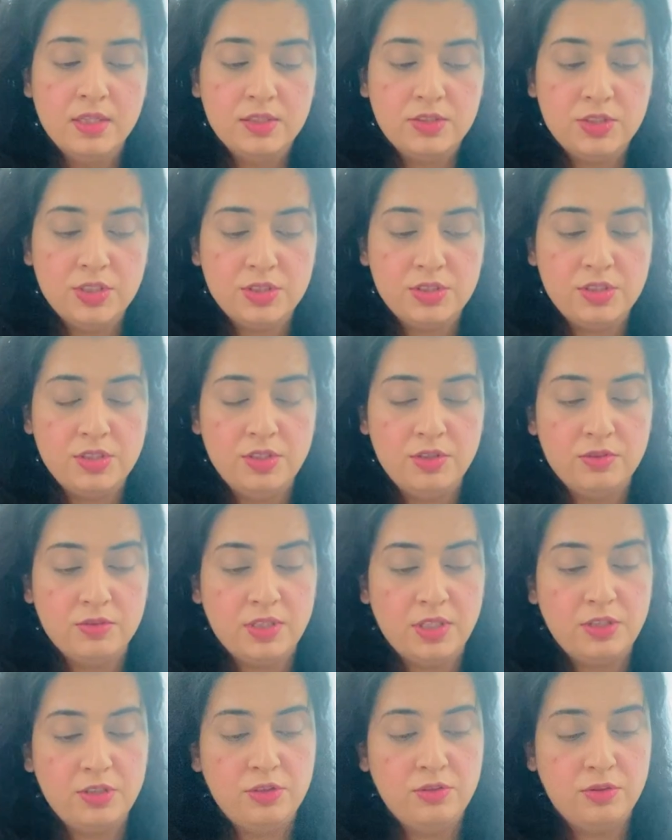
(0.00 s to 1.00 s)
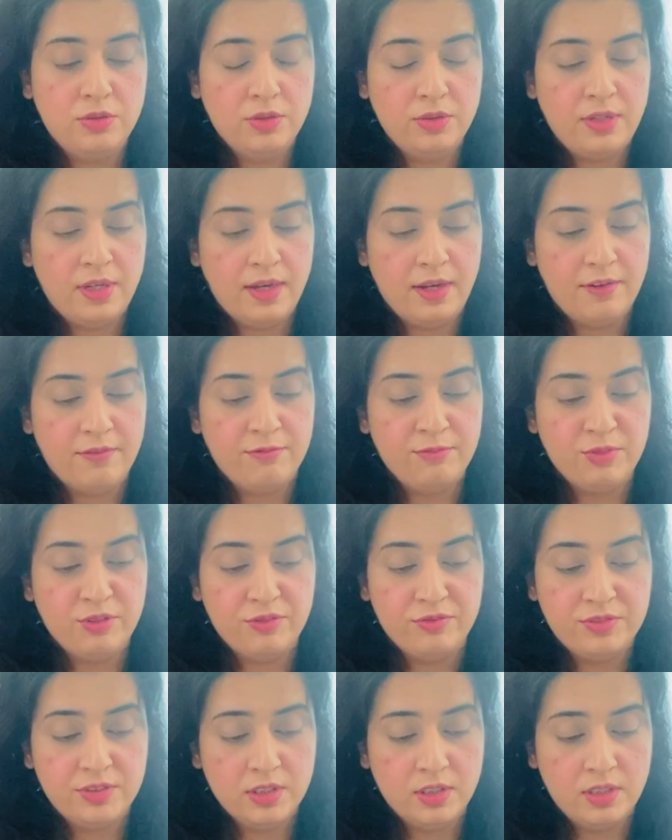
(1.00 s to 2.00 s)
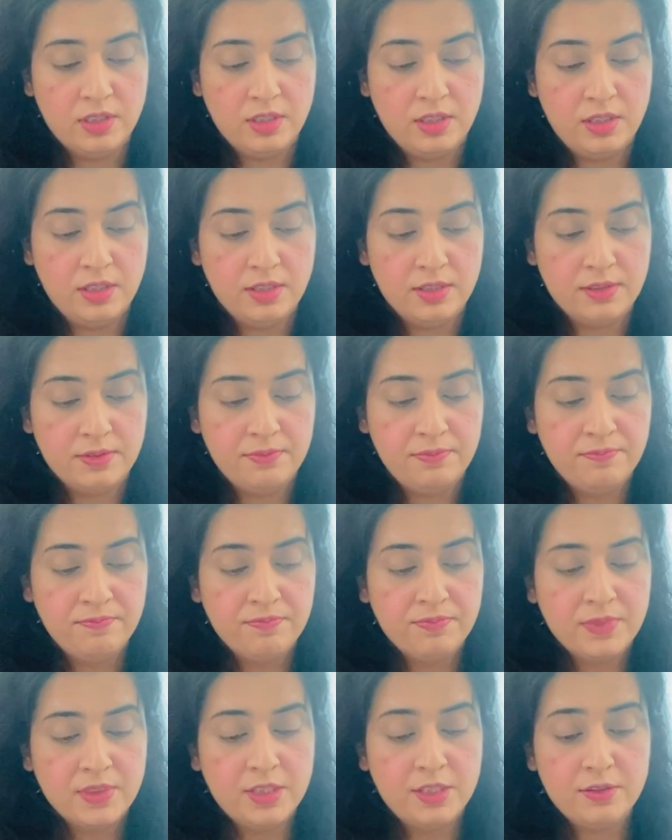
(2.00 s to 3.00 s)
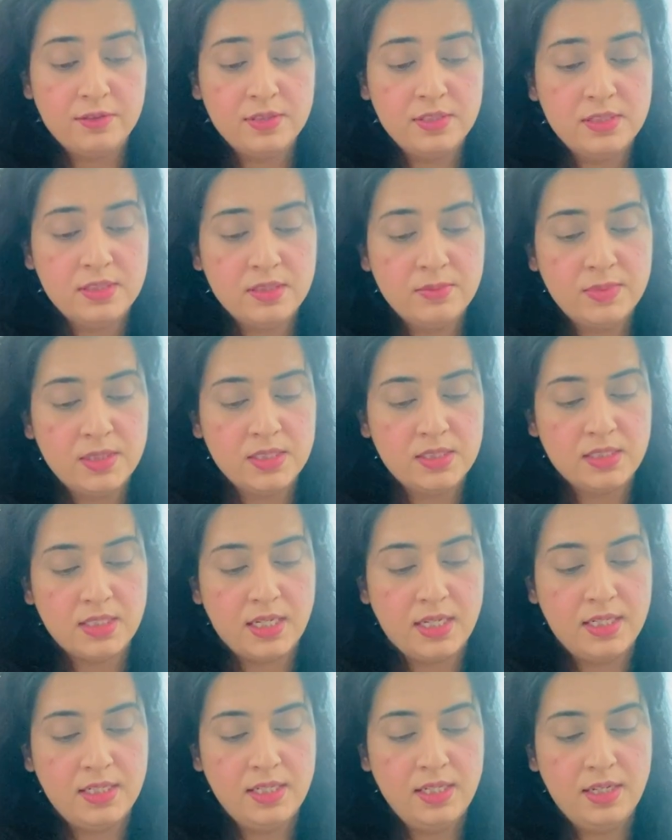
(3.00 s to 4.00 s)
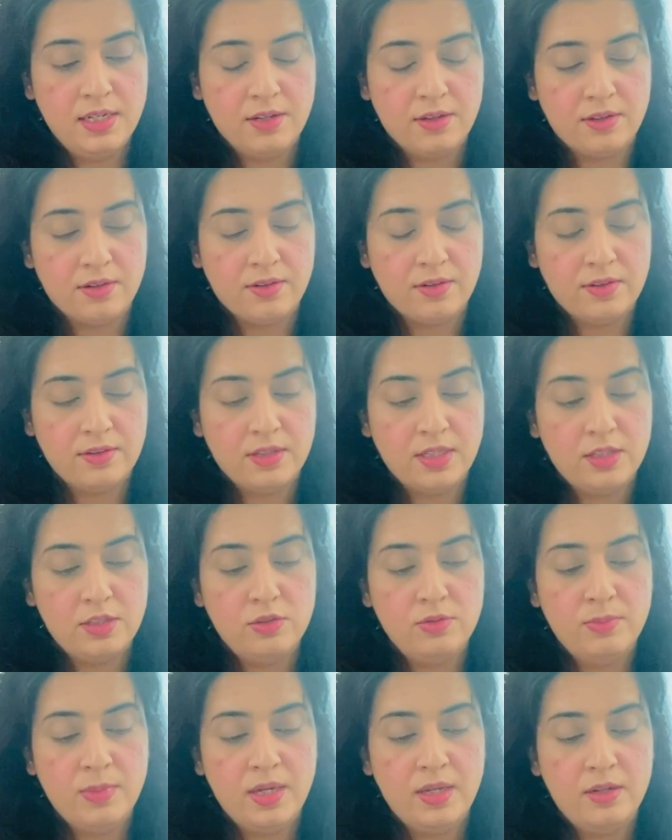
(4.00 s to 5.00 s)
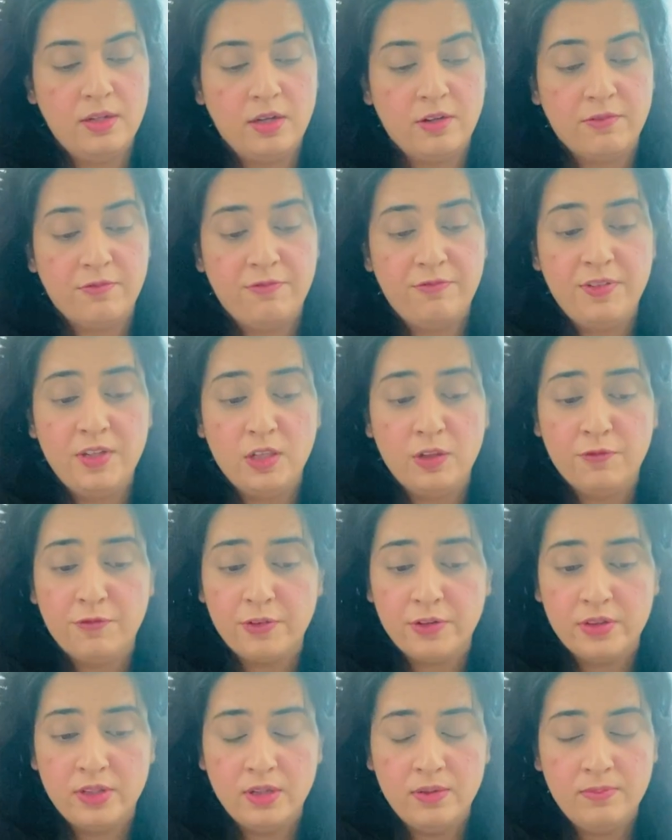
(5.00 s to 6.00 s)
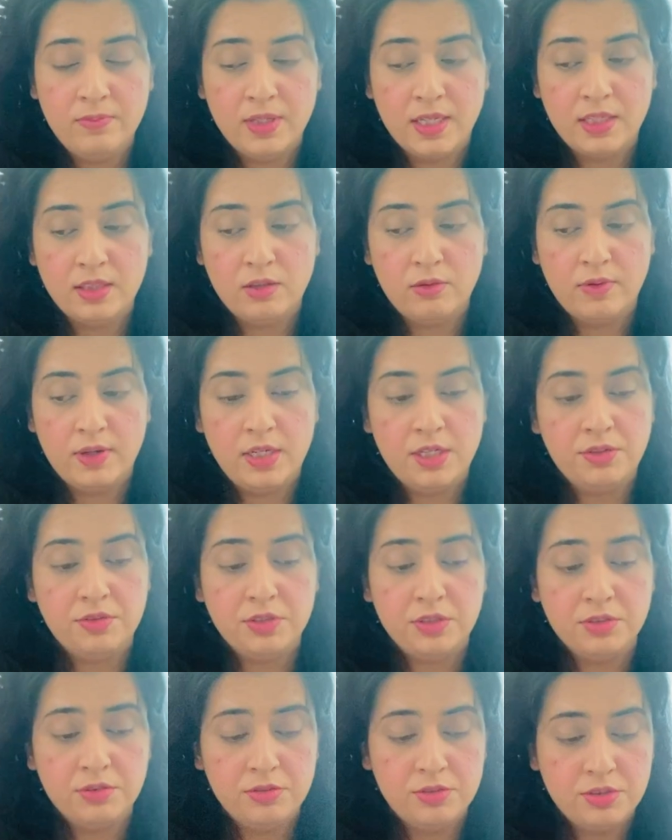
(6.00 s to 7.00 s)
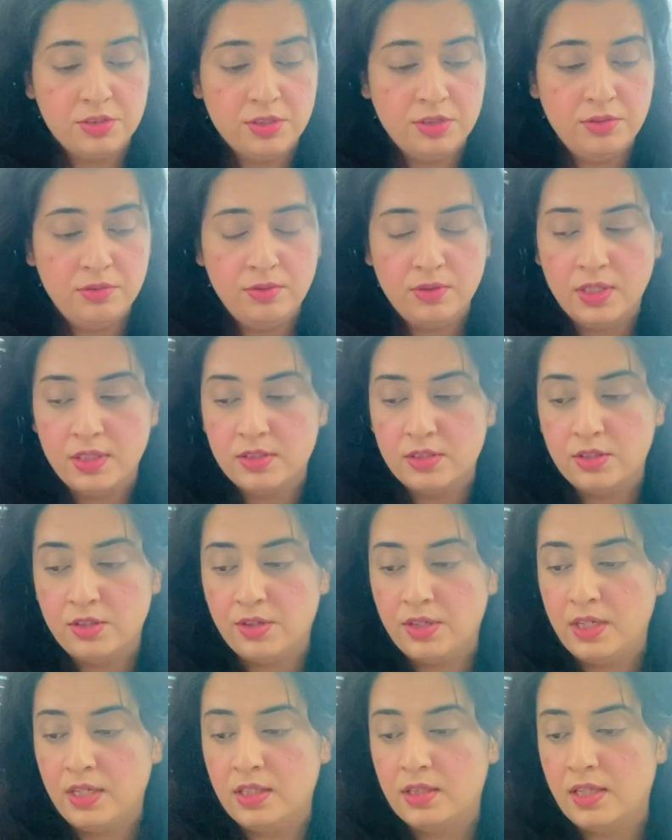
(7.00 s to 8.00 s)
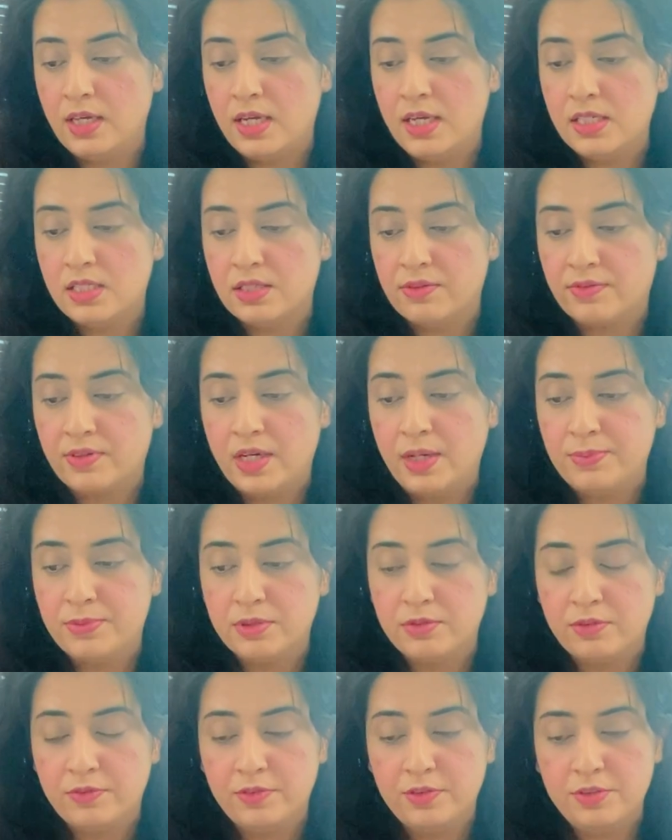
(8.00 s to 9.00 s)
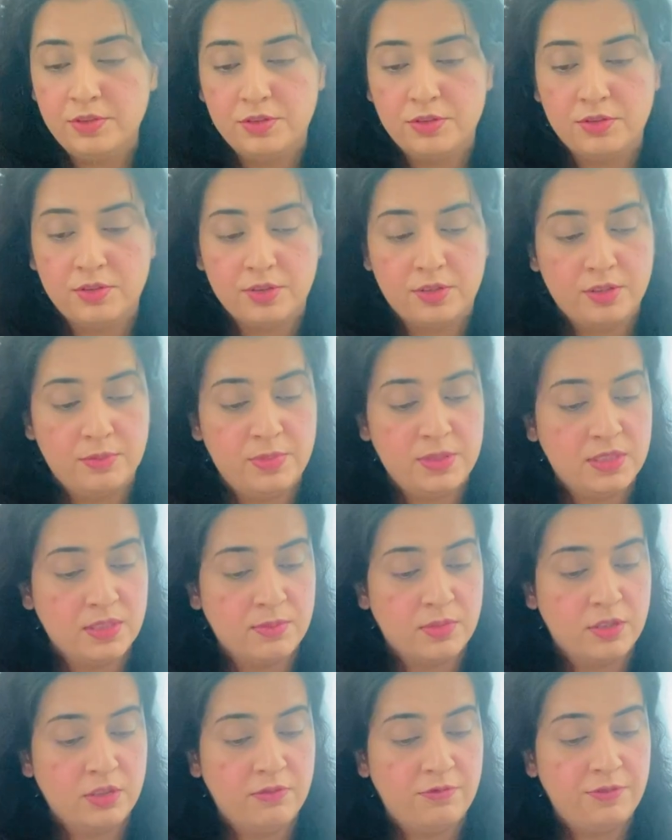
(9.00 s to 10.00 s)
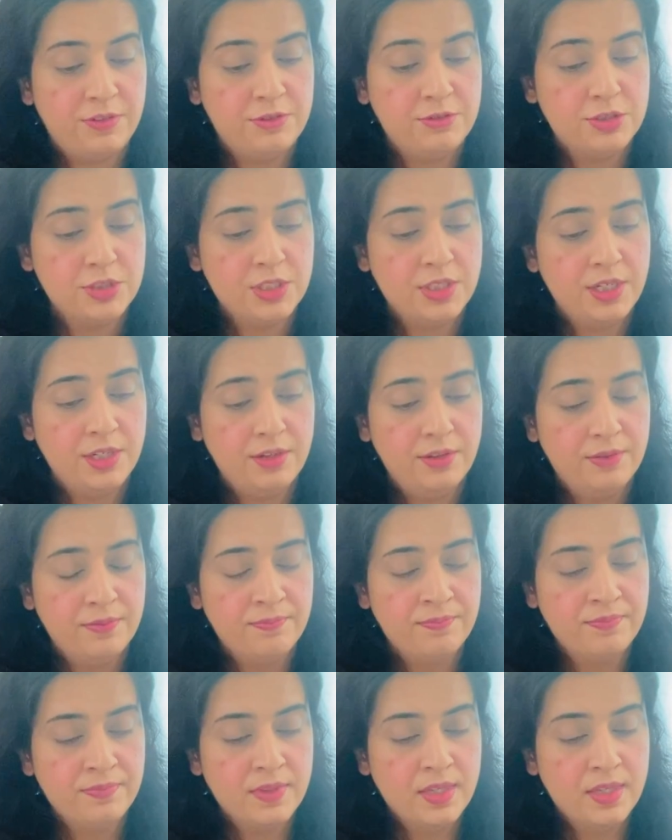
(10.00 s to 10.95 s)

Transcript: just, you know, that you could have moved on there is some anxiety here that you may not feel for them like the way you used to because you're getting the ace of cups in reverse so there could be some confusion here